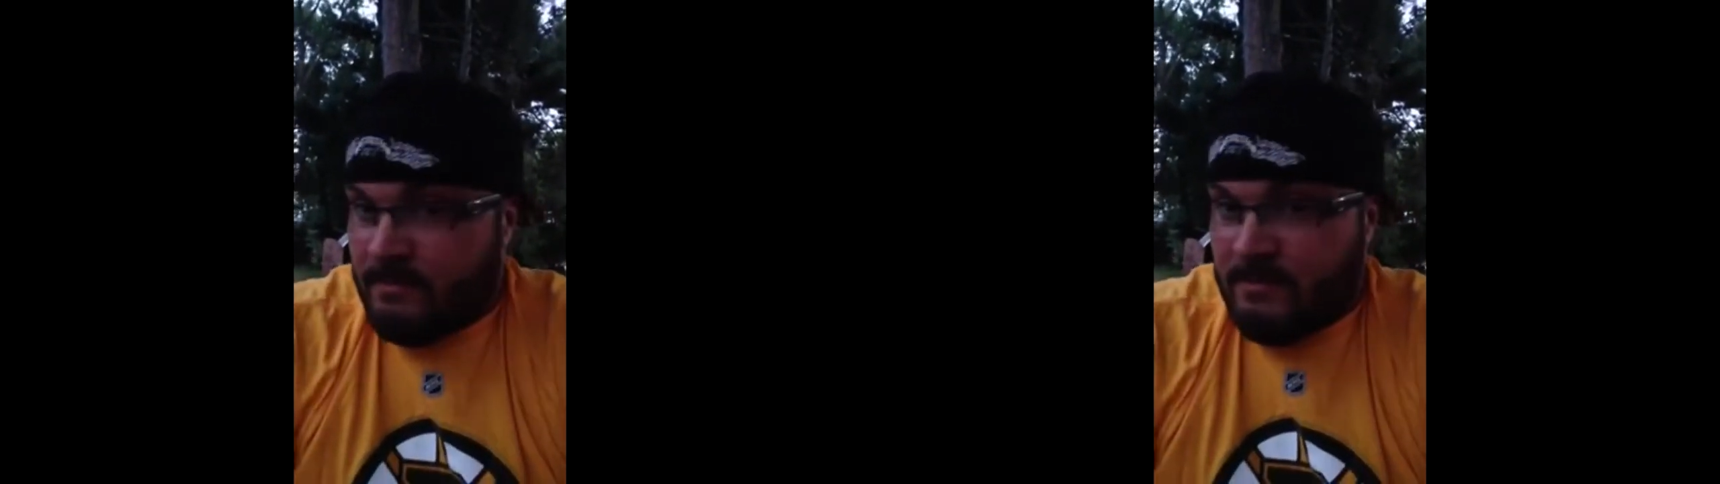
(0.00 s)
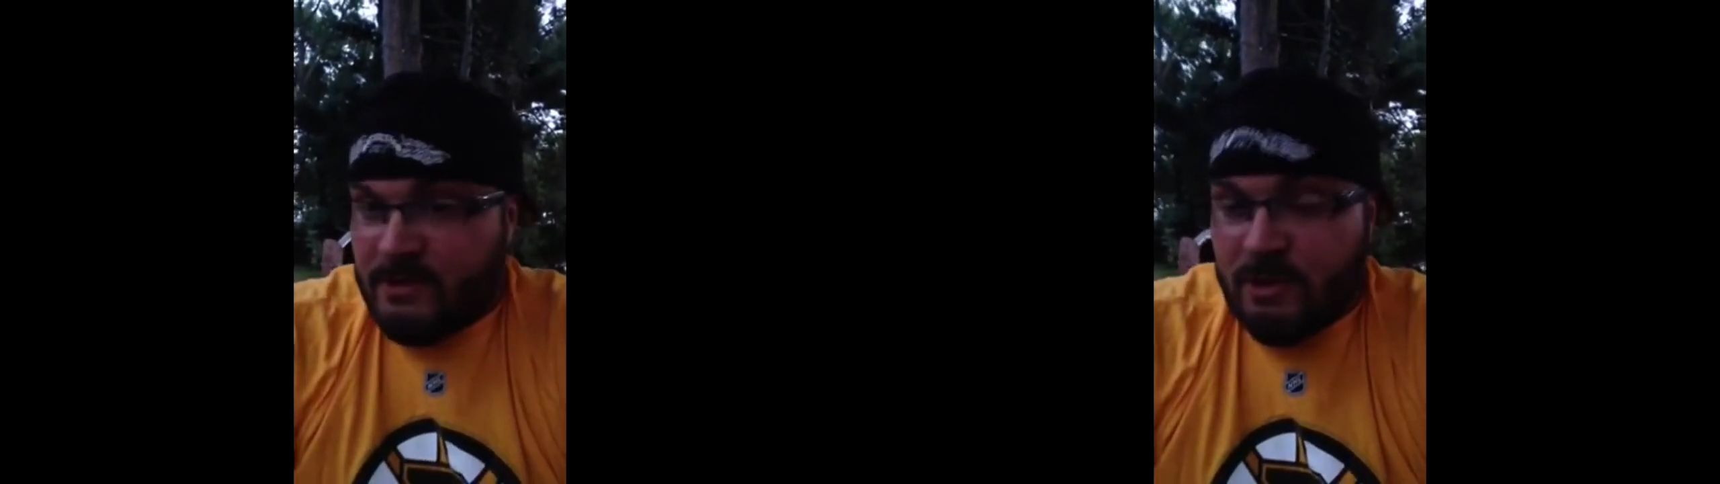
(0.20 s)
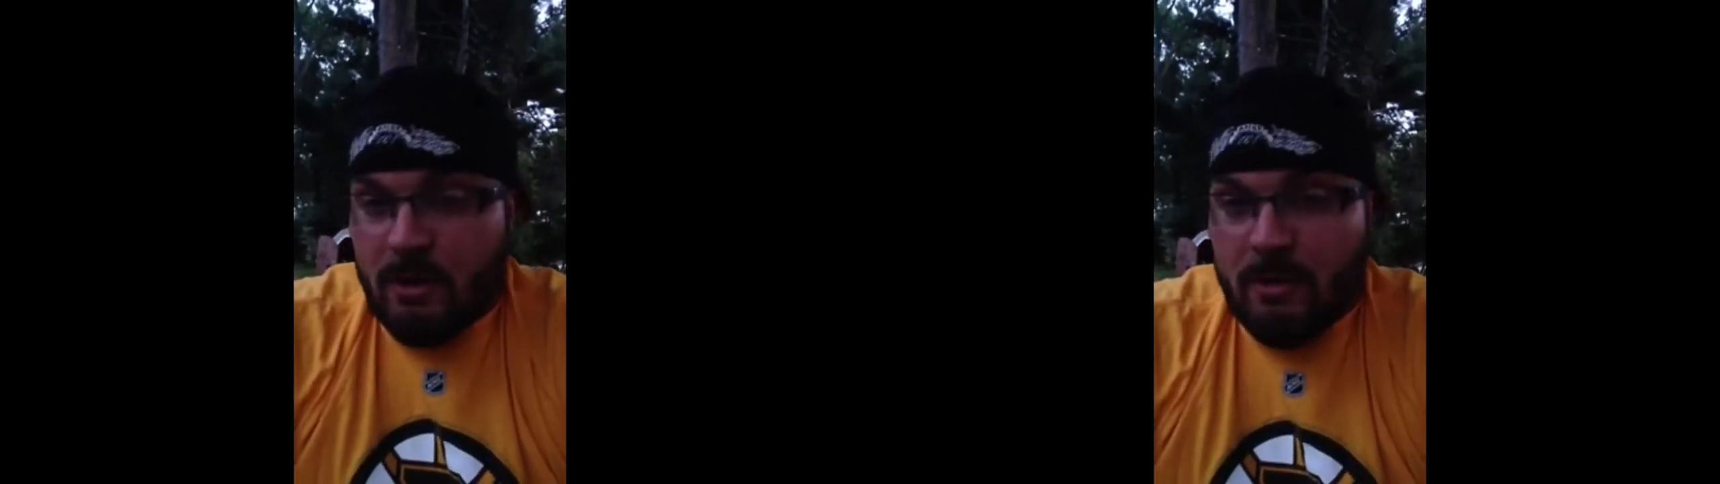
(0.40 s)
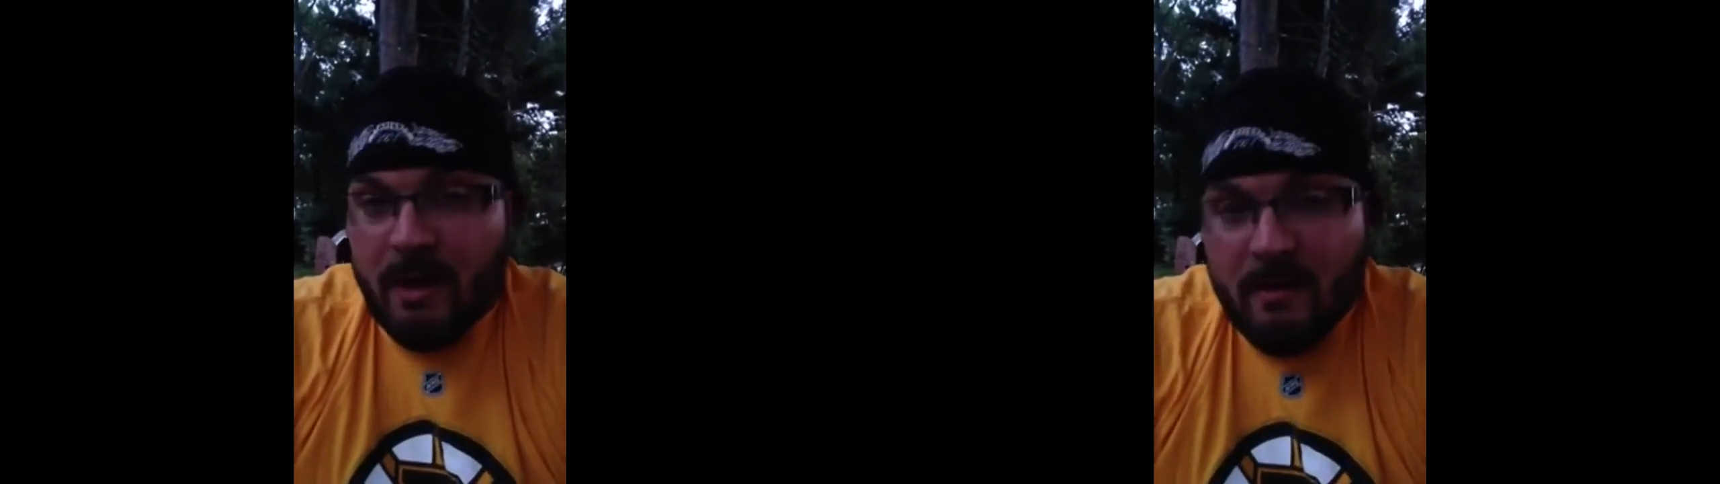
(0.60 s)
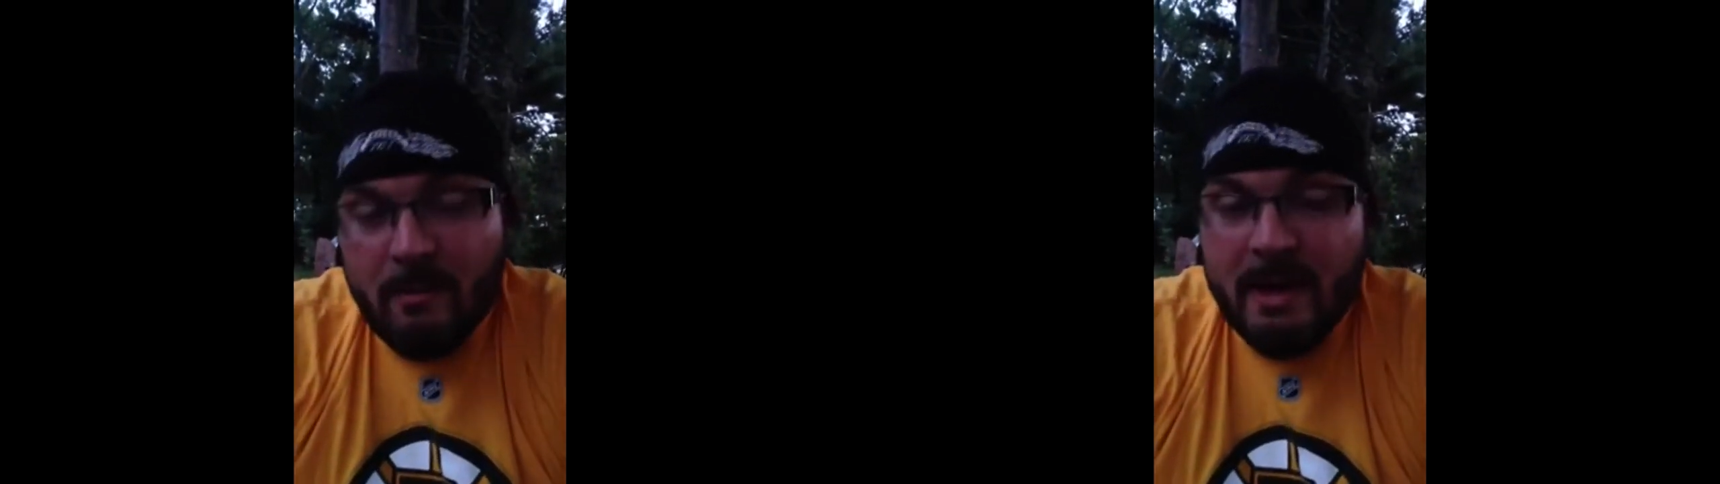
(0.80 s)
So,
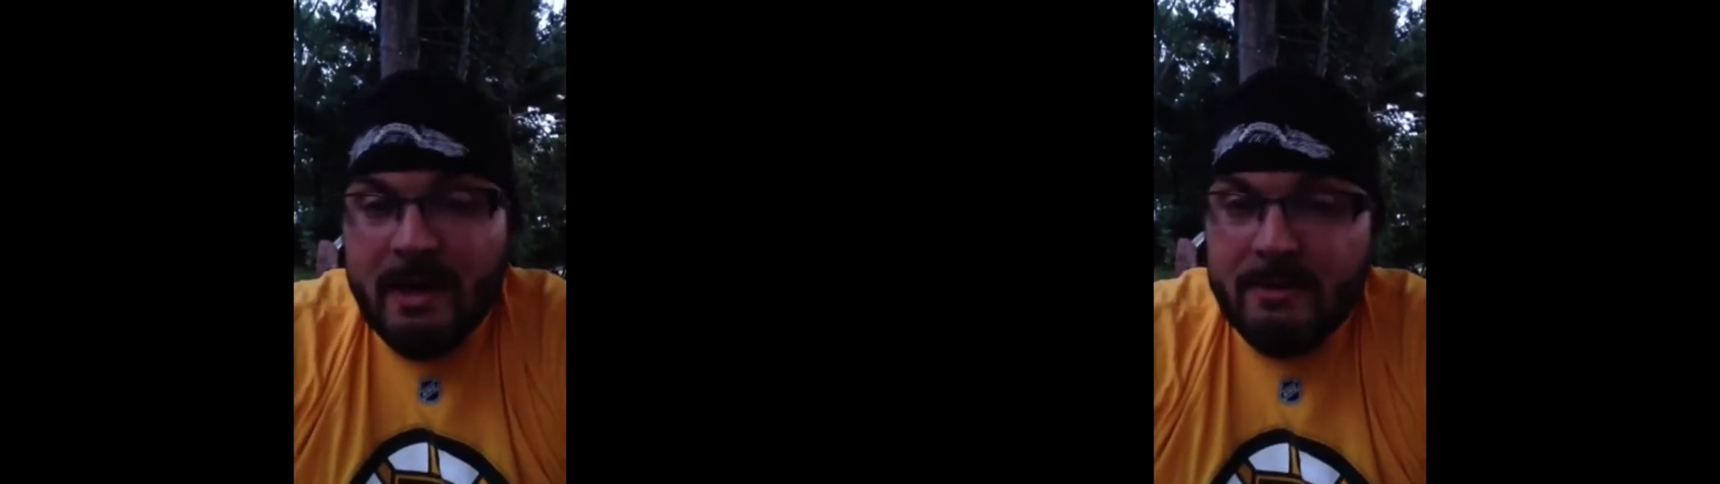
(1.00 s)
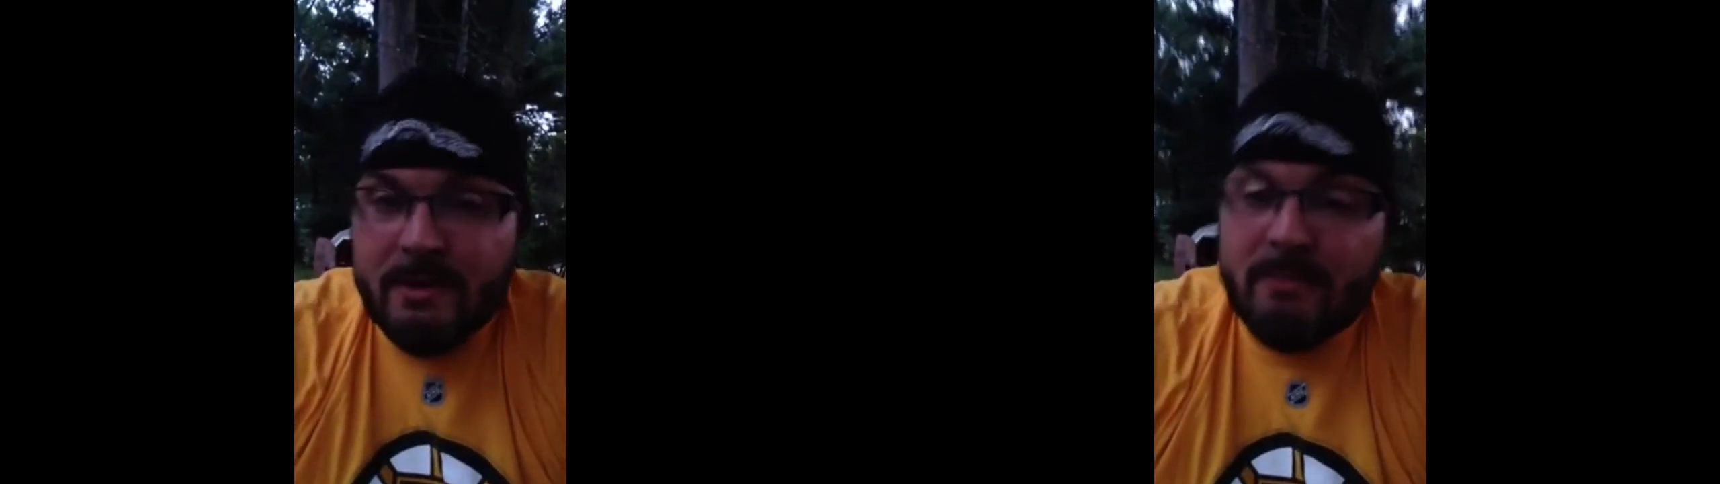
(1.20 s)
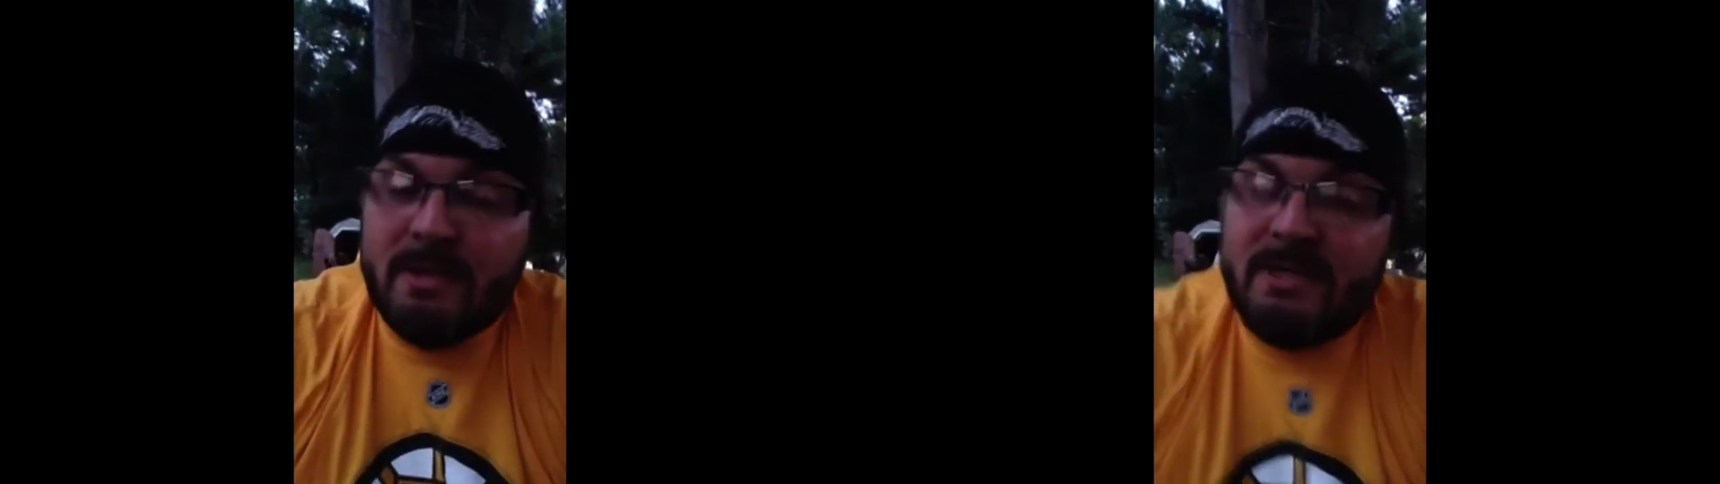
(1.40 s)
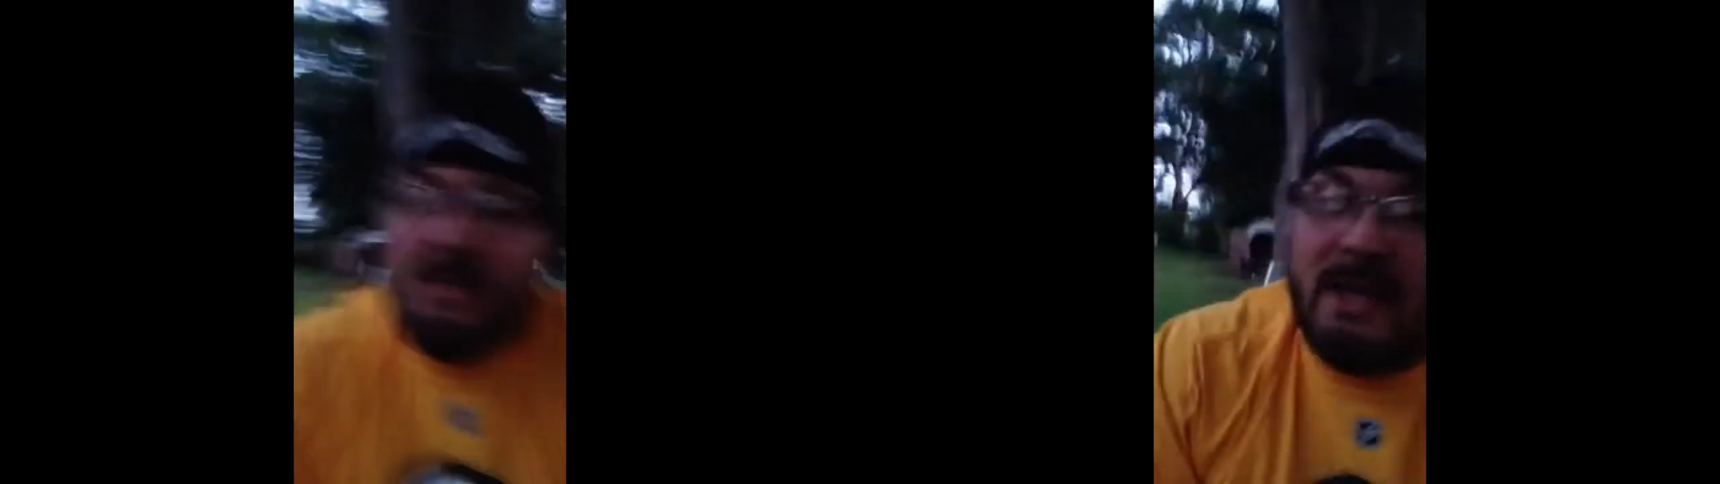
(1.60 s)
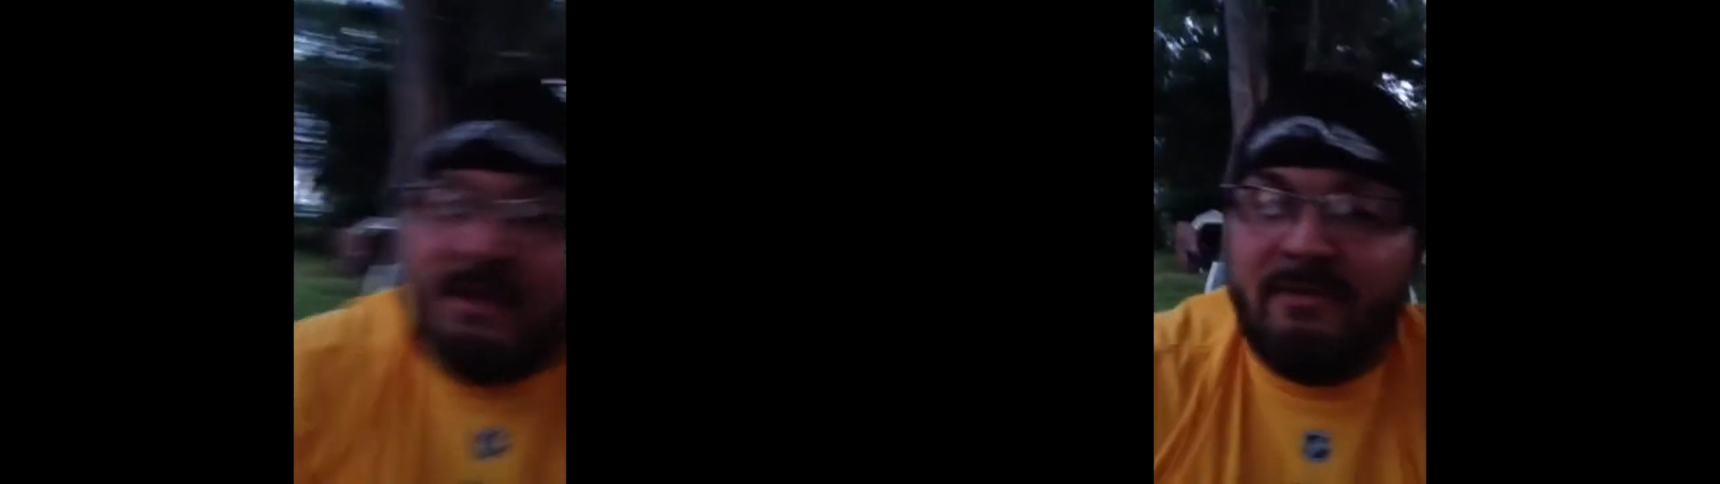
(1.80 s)
everybody out there, be safe.